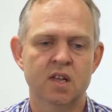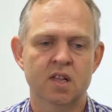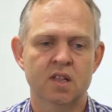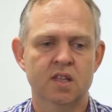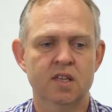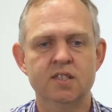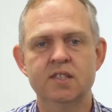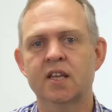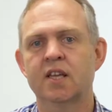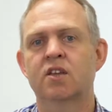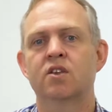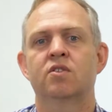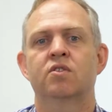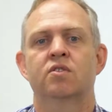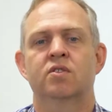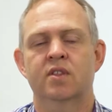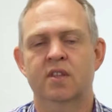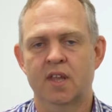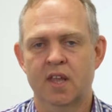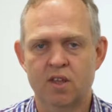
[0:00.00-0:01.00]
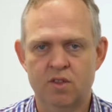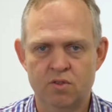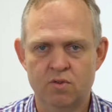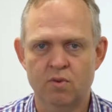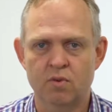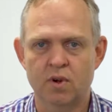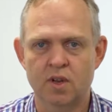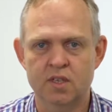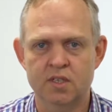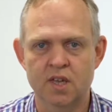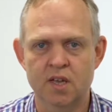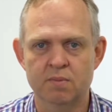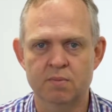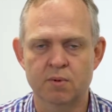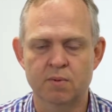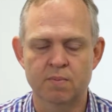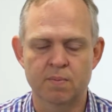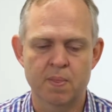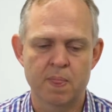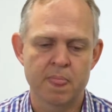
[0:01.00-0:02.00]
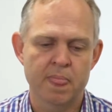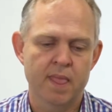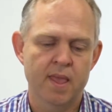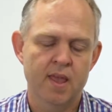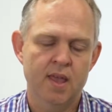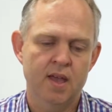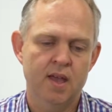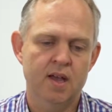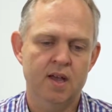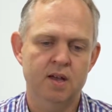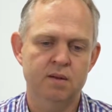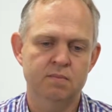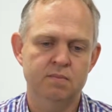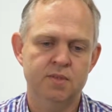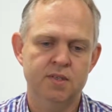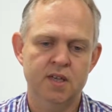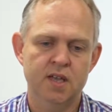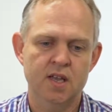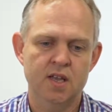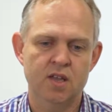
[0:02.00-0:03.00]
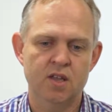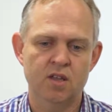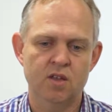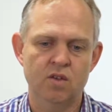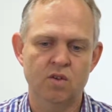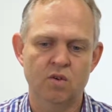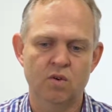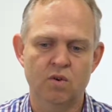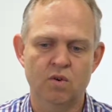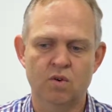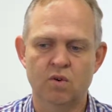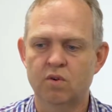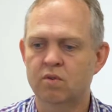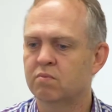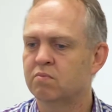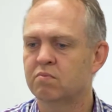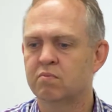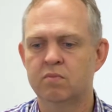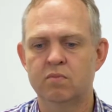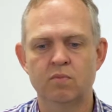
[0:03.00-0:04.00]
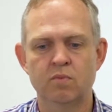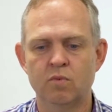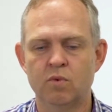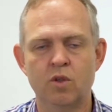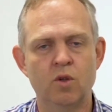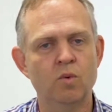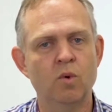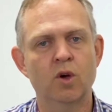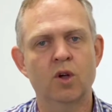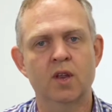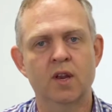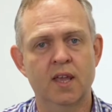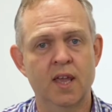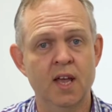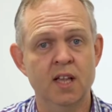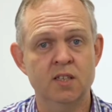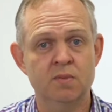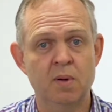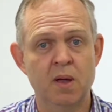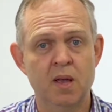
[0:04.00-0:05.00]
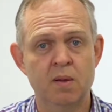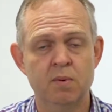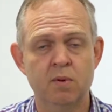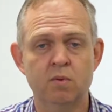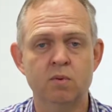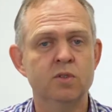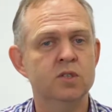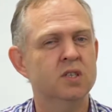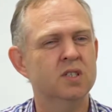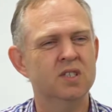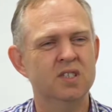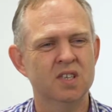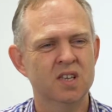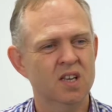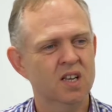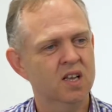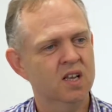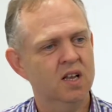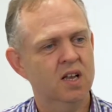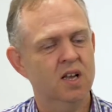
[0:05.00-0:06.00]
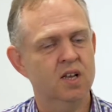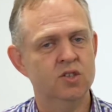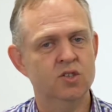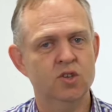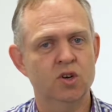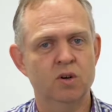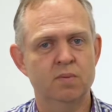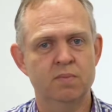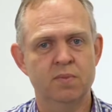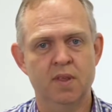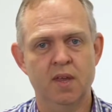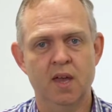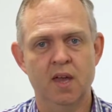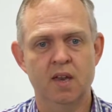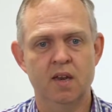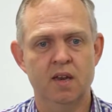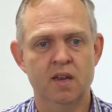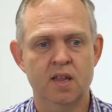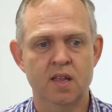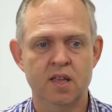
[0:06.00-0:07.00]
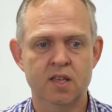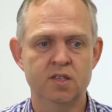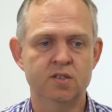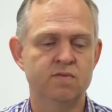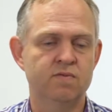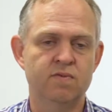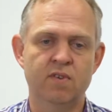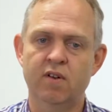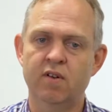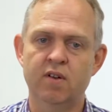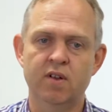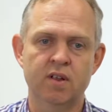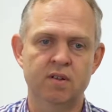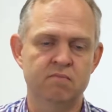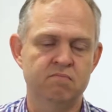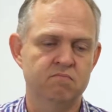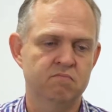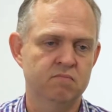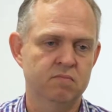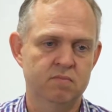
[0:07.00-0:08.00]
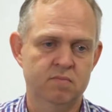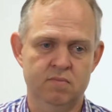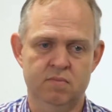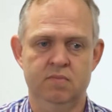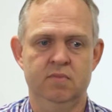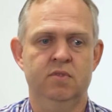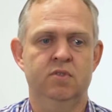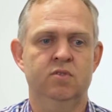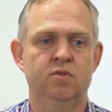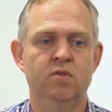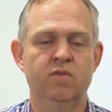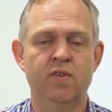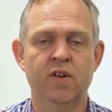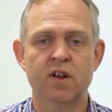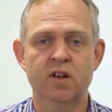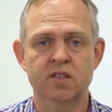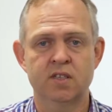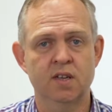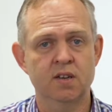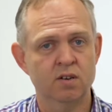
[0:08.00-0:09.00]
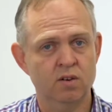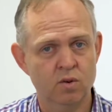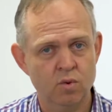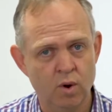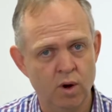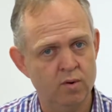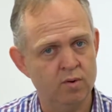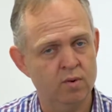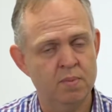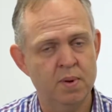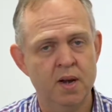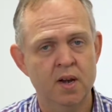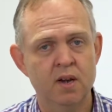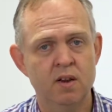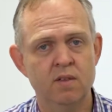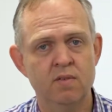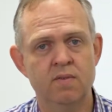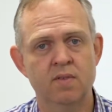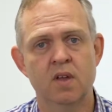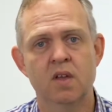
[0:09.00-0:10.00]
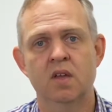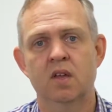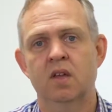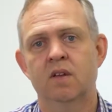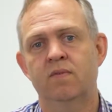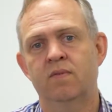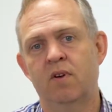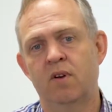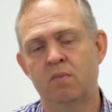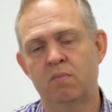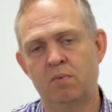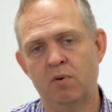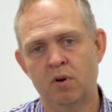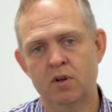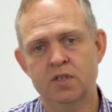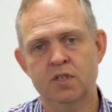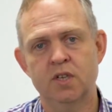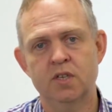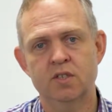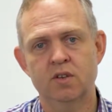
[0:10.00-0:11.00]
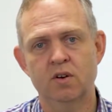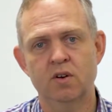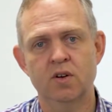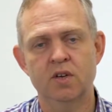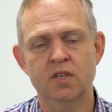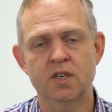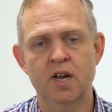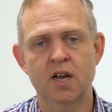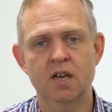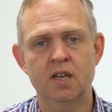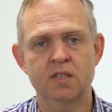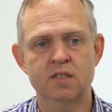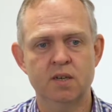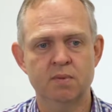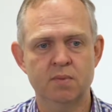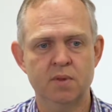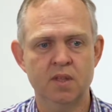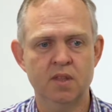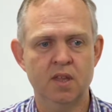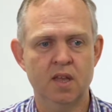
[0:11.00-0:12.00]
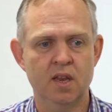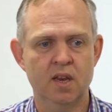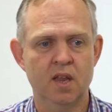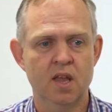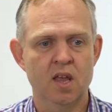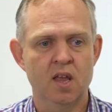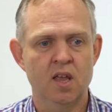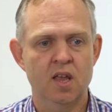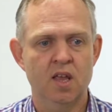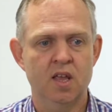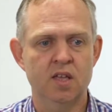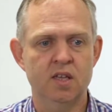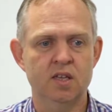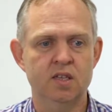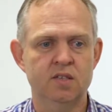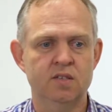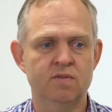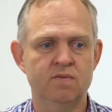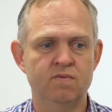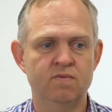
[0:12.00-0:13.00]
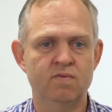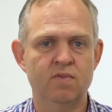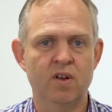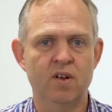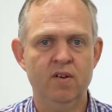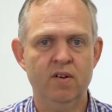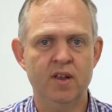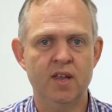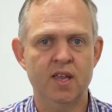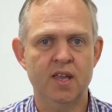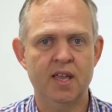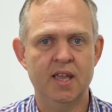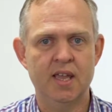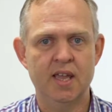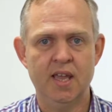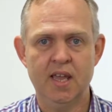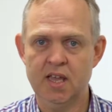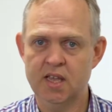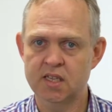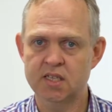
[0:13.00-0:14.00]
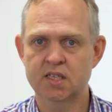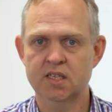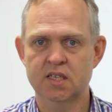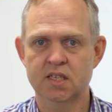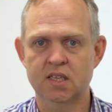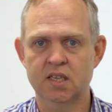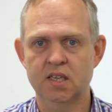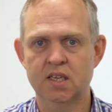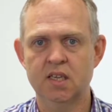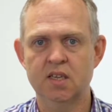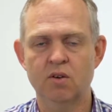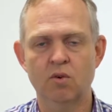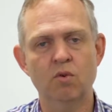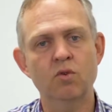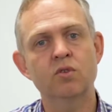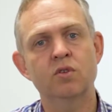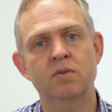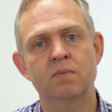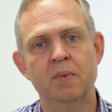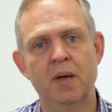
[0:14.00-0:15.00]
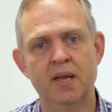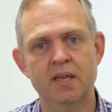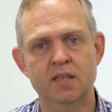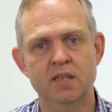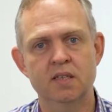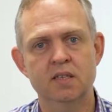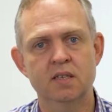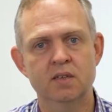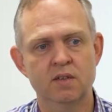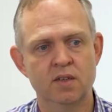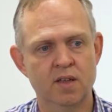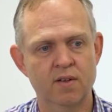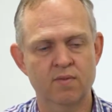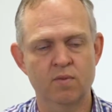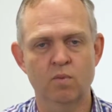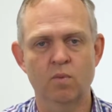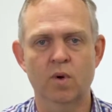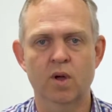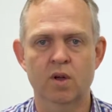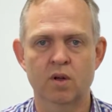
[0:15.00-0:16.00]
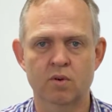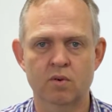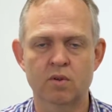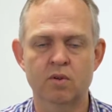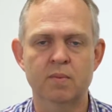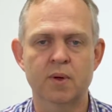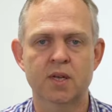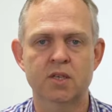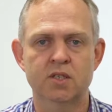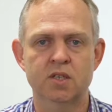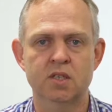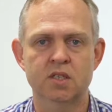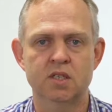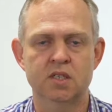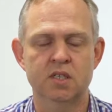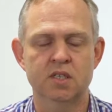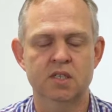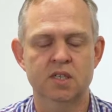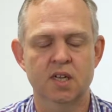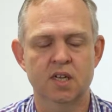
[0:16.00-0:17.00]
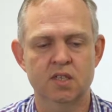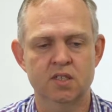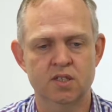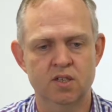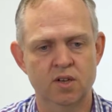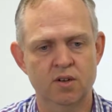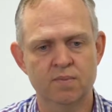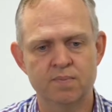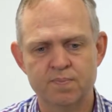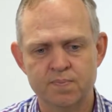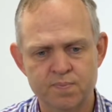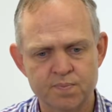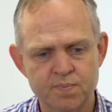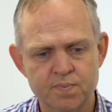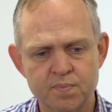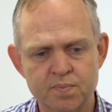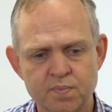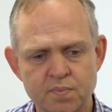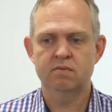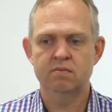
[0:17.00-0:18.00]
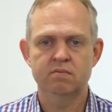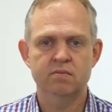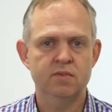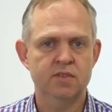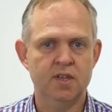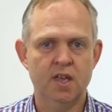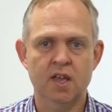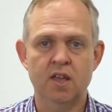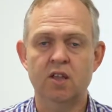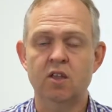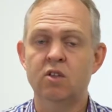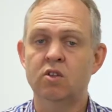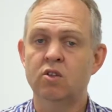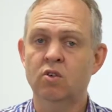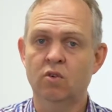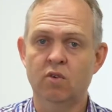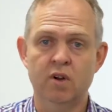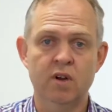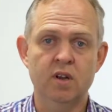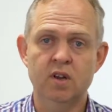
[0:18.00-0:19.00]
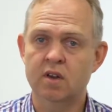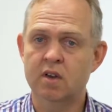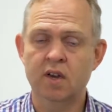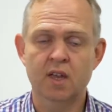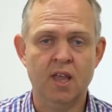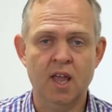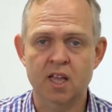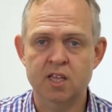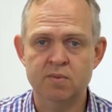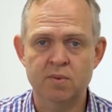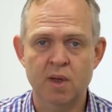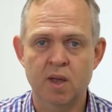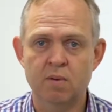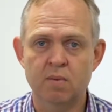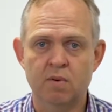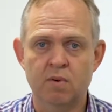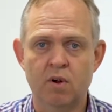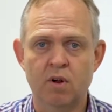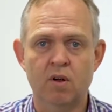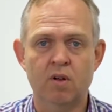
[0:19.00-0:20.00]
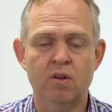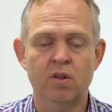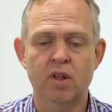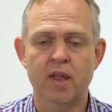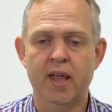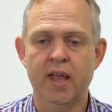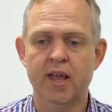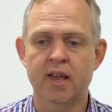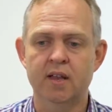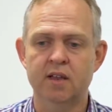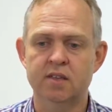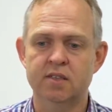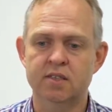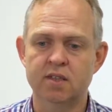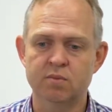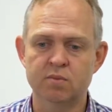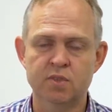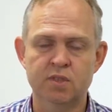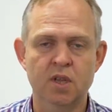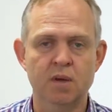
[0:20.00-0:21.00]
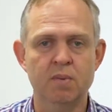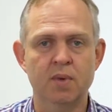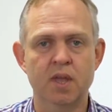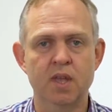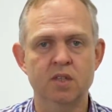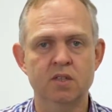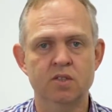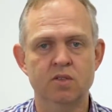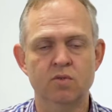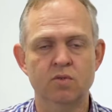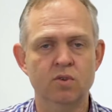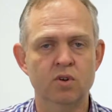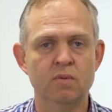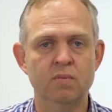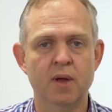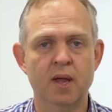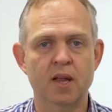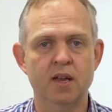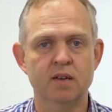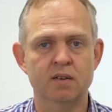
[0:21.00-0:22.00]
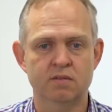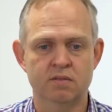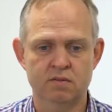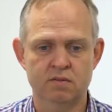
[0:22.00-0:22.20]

let's take you through an example. Say you work in accounts payable, which is a job that is to a fair extent, quite repetitive, very process orientated, something that is very easily automated given where automation is these days. So say you're in an accounts payable role and someone's coming in to automate